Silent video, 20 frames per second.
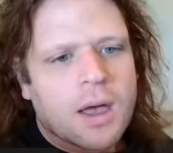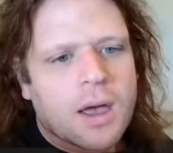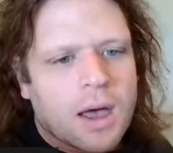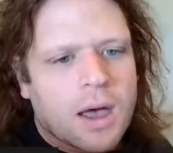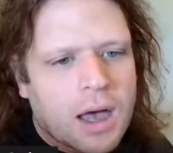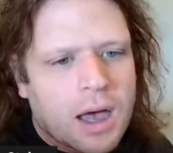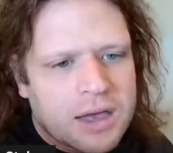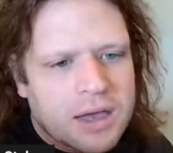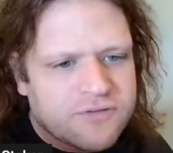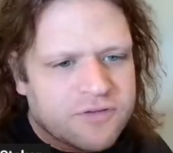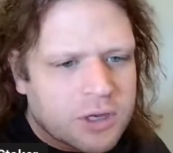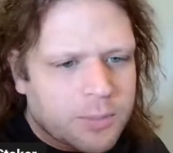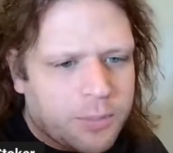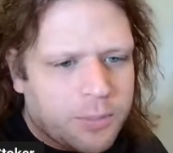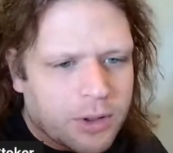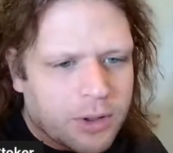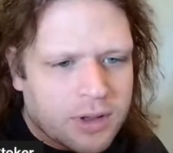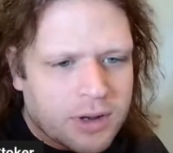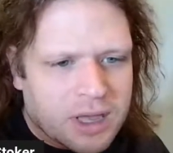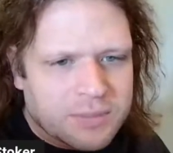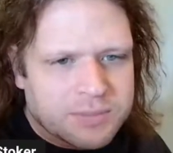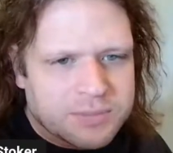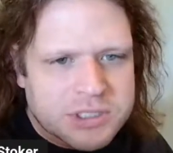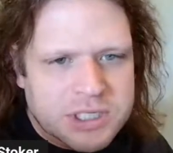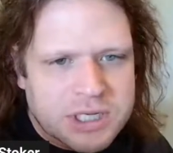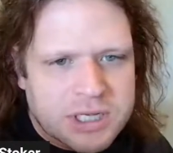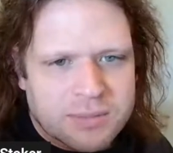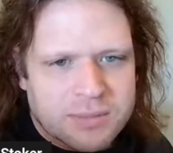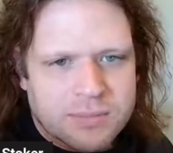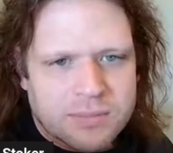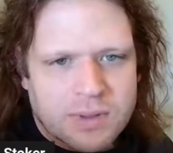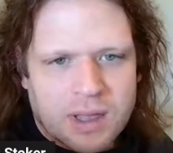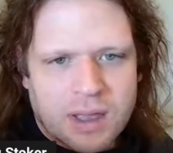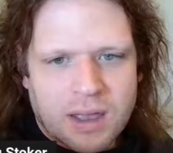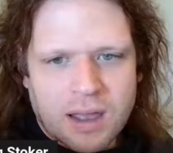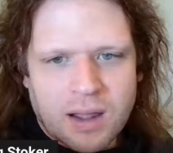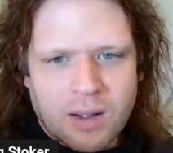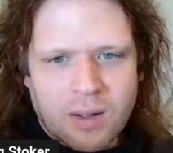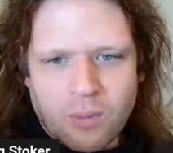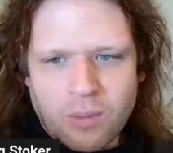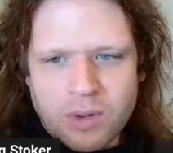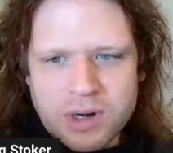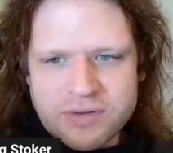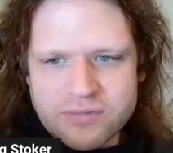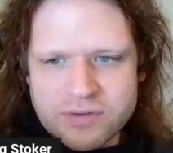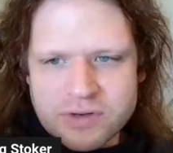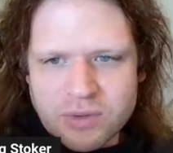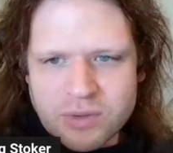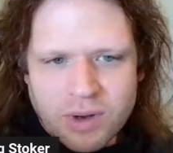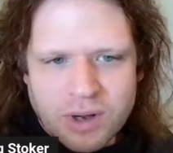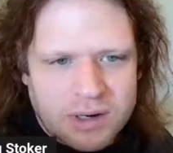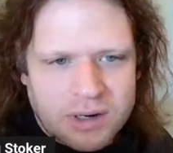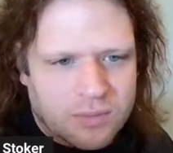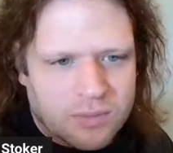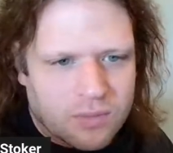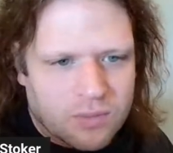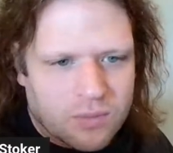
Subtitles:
If you could pull it up, Jim, whatever you want,